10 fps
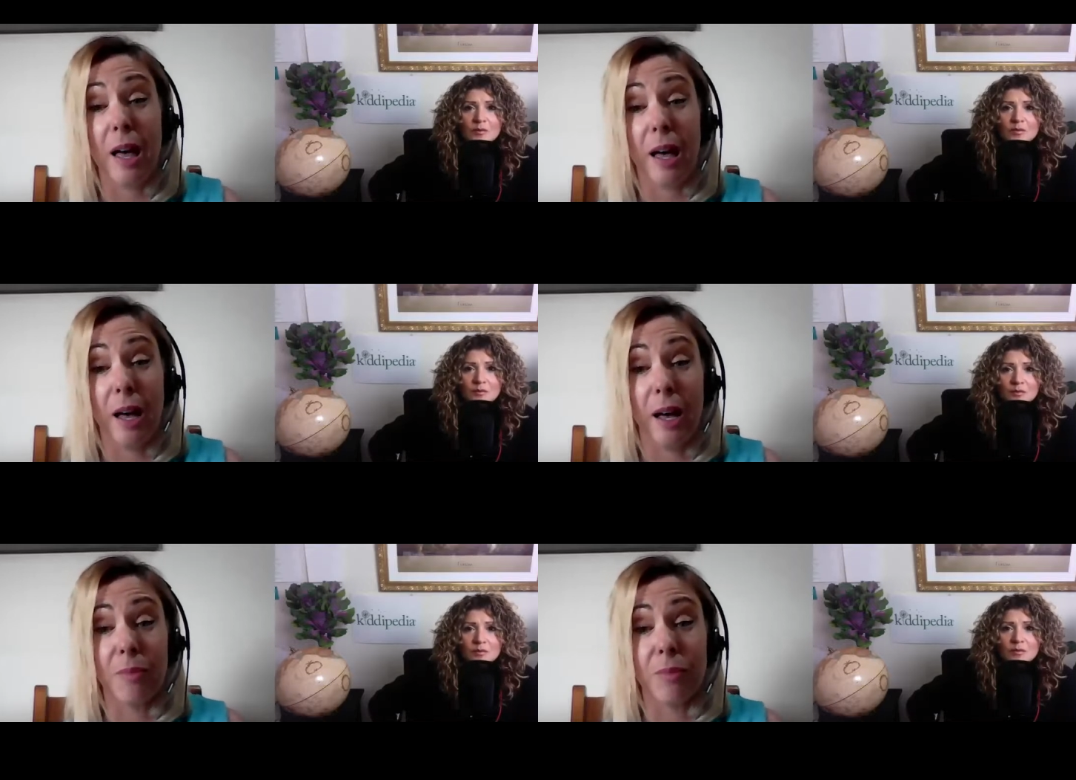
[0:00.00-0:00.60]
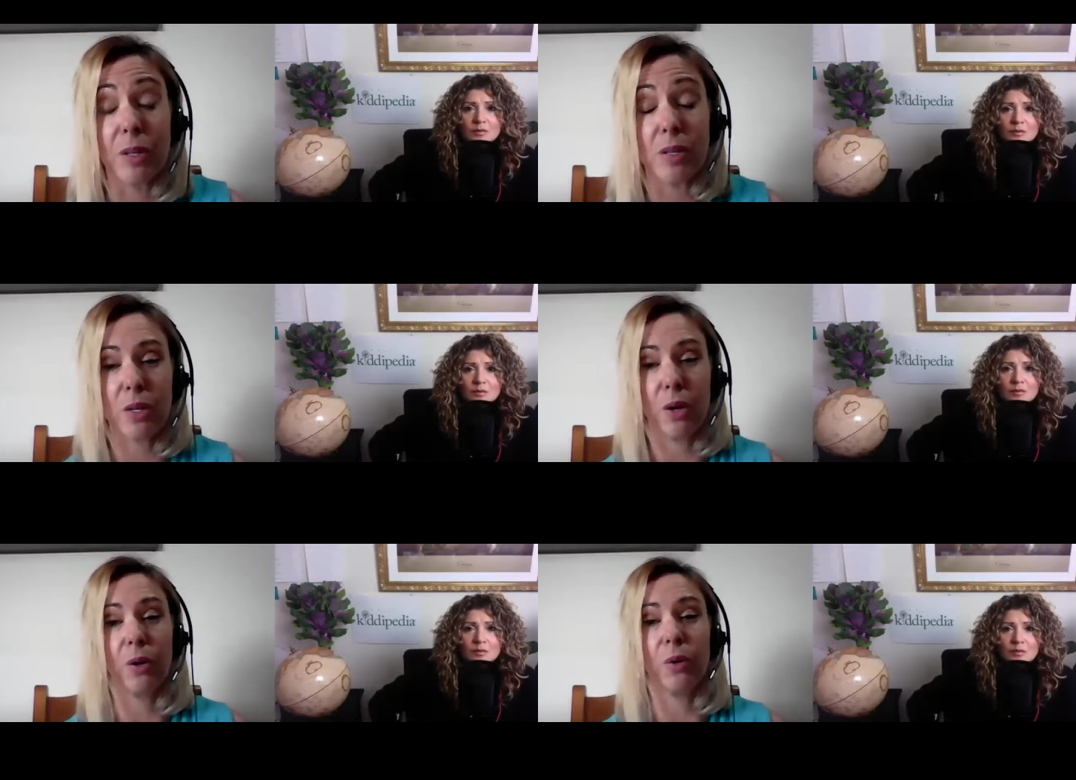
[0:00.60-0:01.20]
Speaker 1: Um,
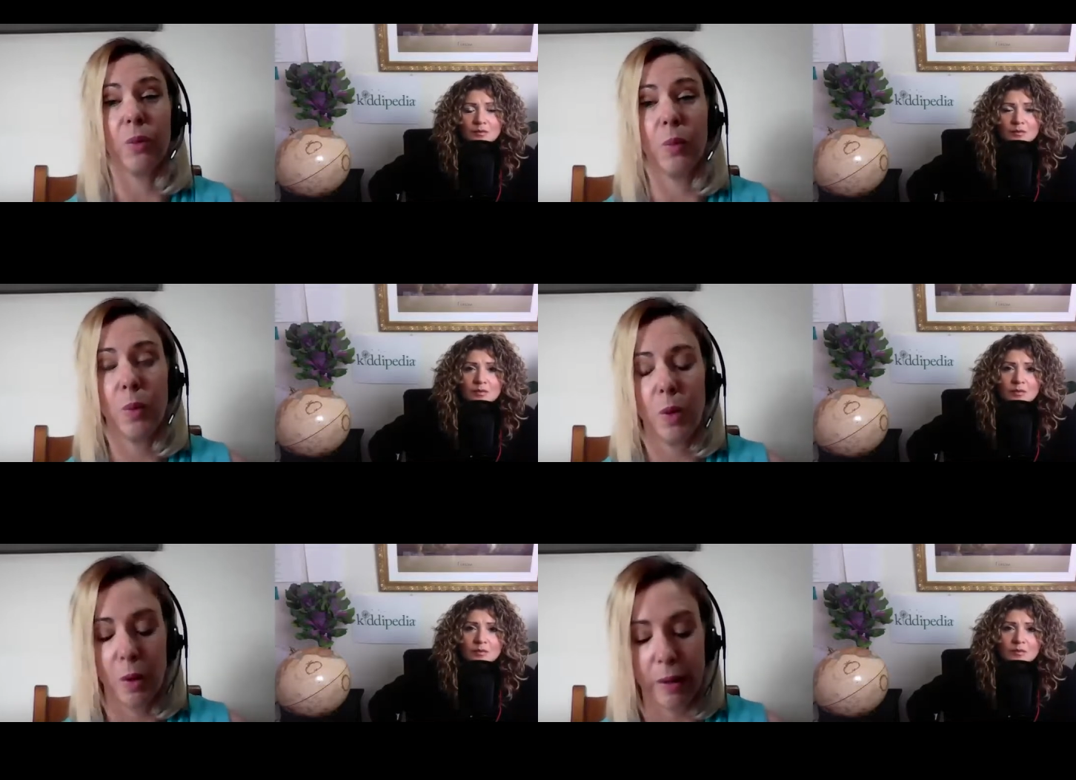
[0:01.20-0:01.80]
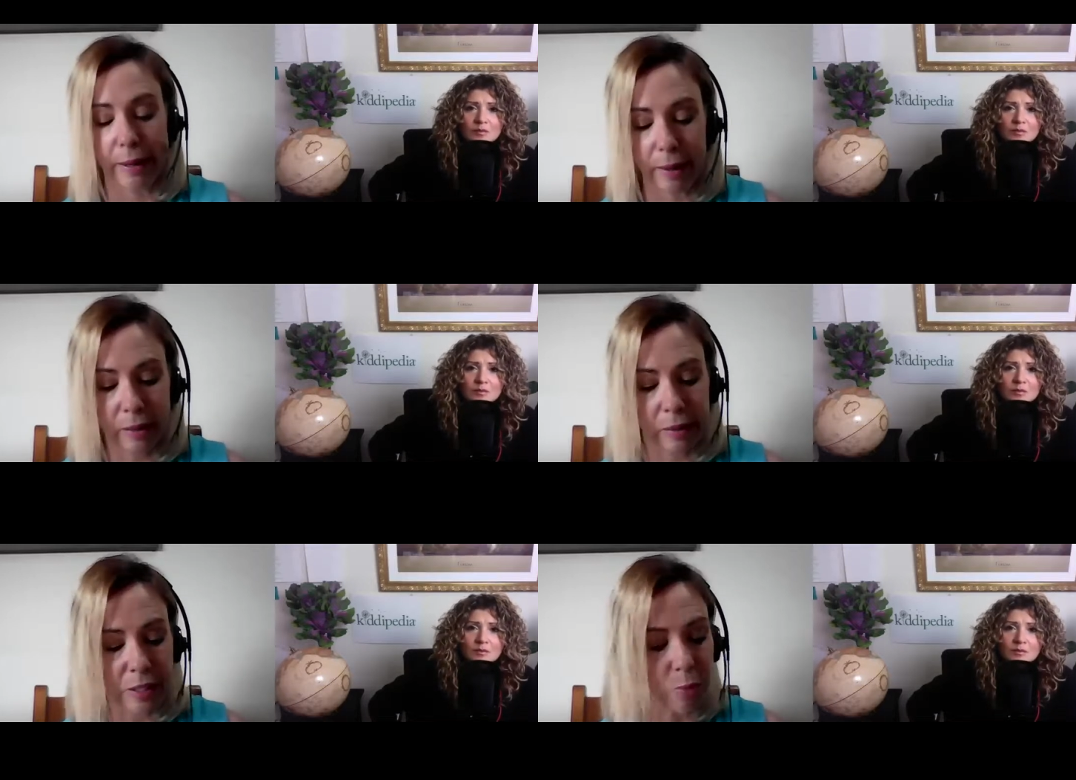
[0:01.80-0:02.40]
so
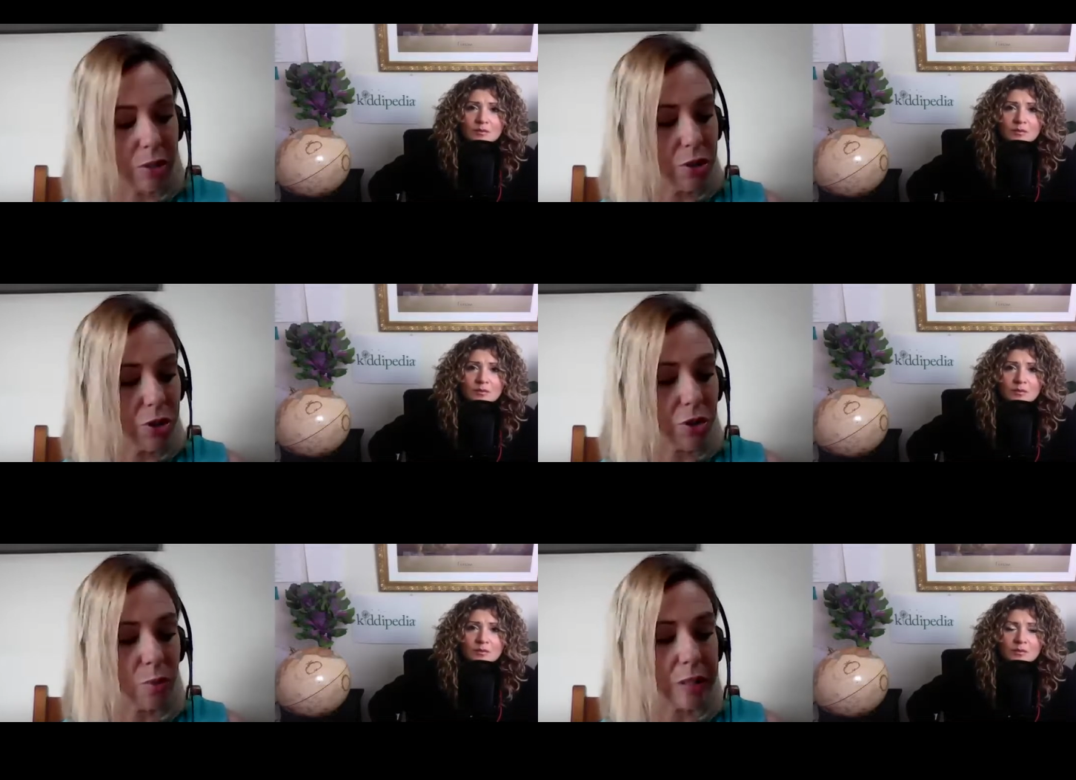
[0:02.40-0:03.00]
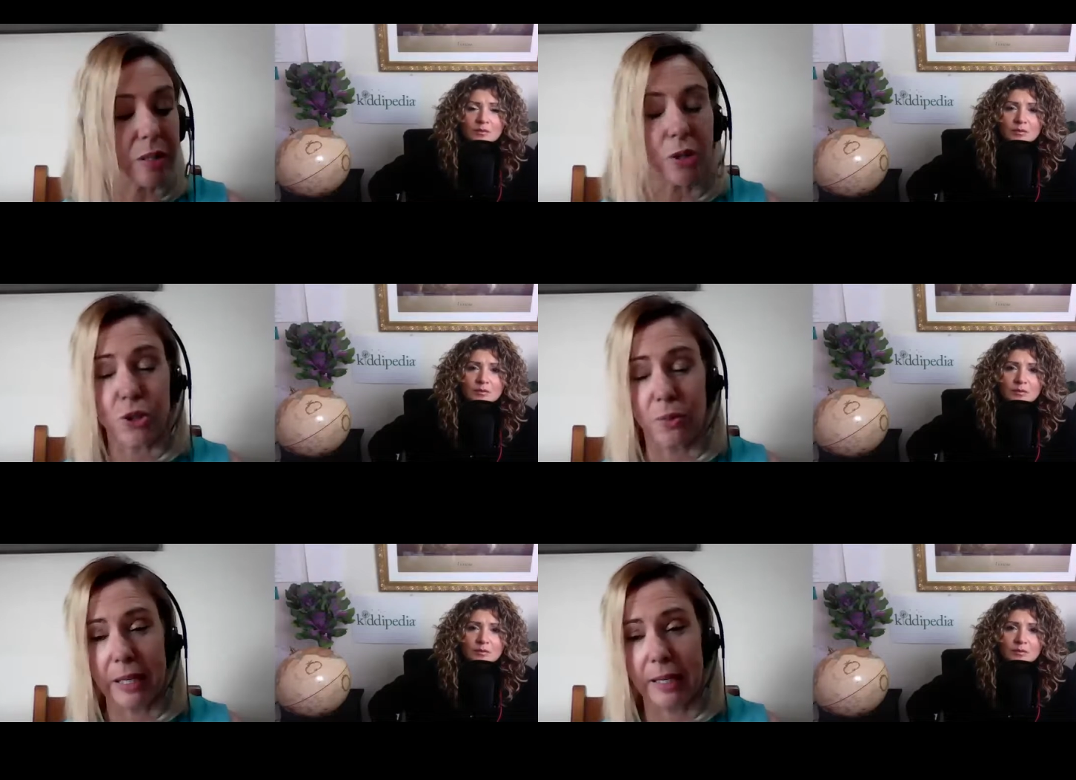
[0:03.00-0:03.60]
this was to do with
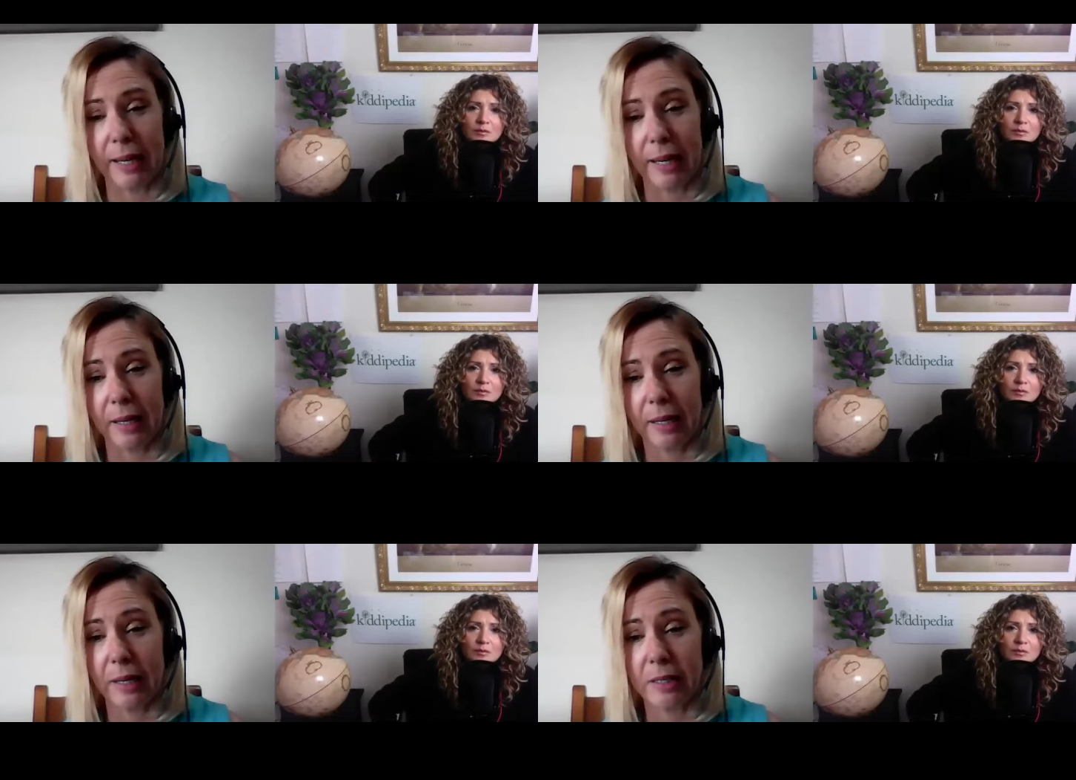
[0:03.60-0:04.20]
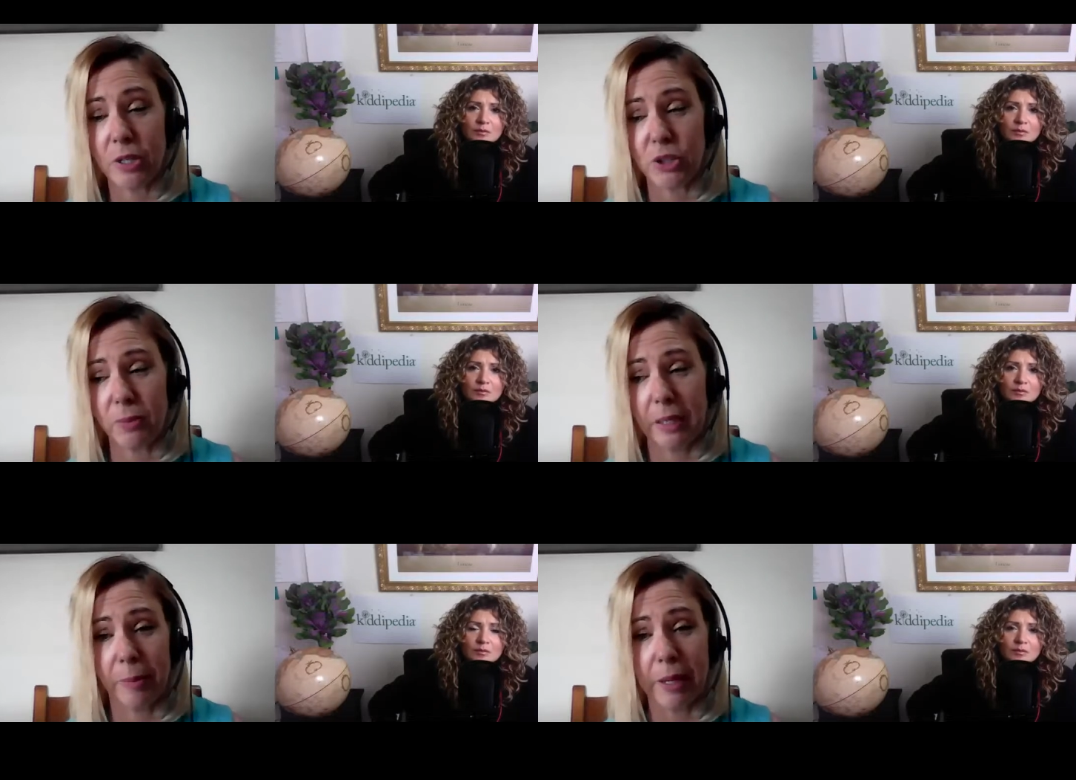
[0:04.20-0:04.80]
social media, social
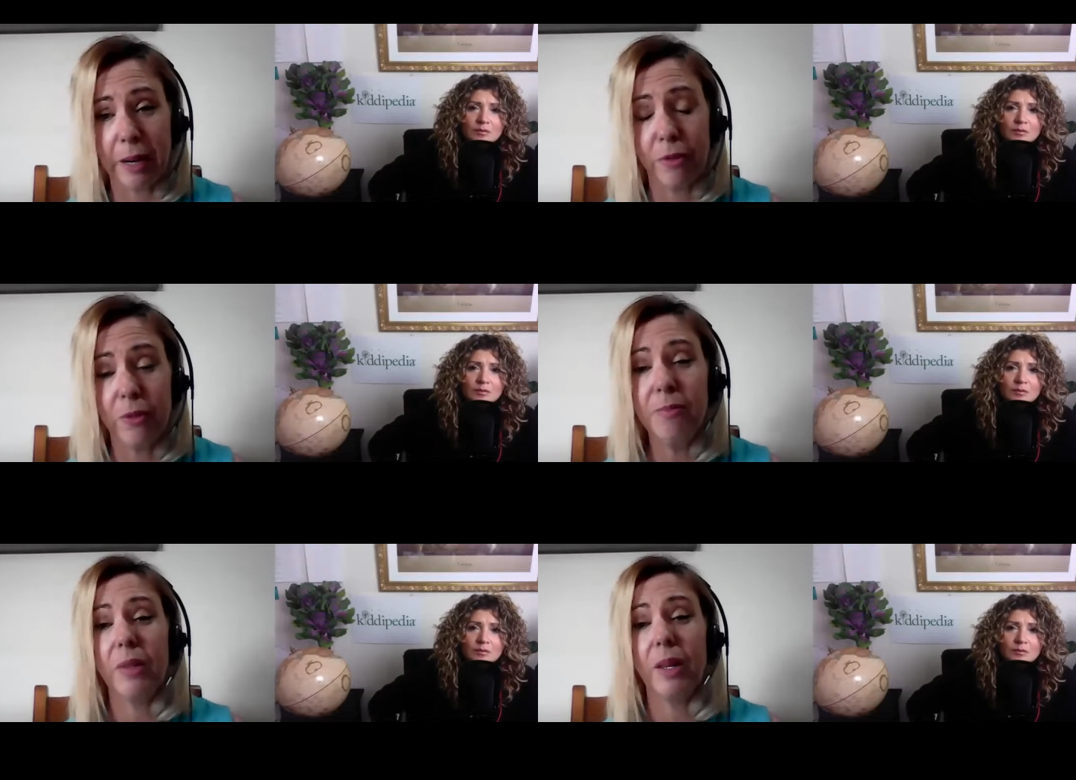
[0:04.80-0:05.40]
media platform,